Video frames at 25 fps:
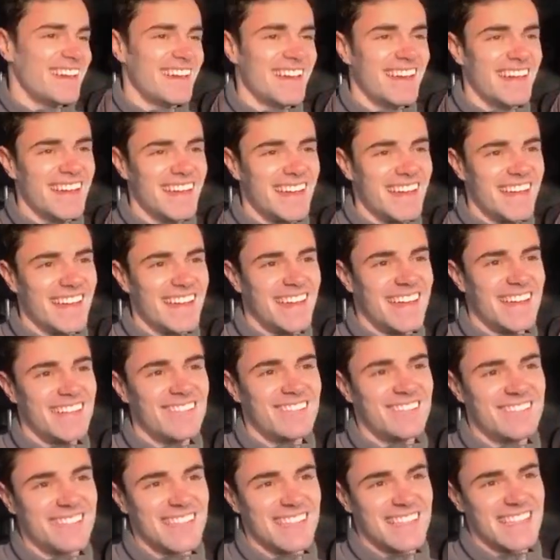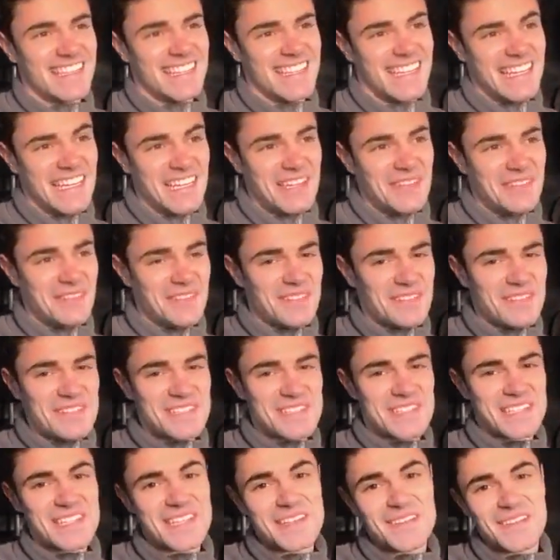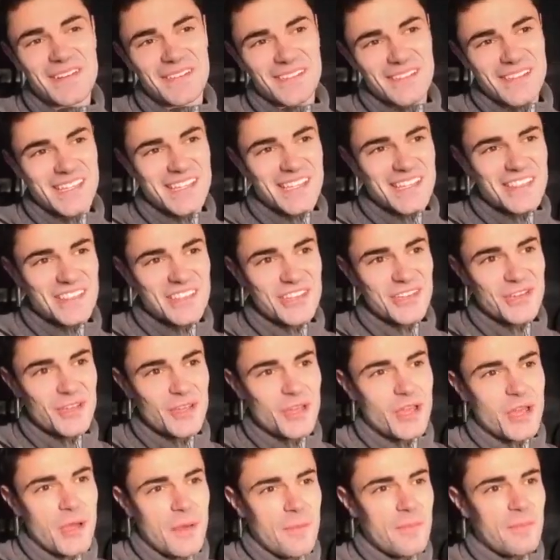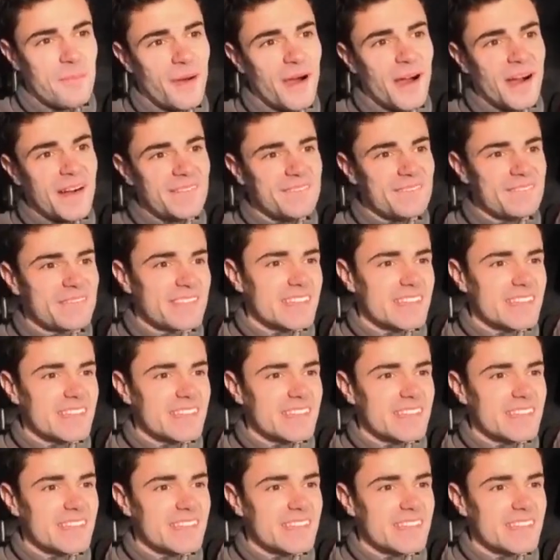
yeah, we'll see what we can do, but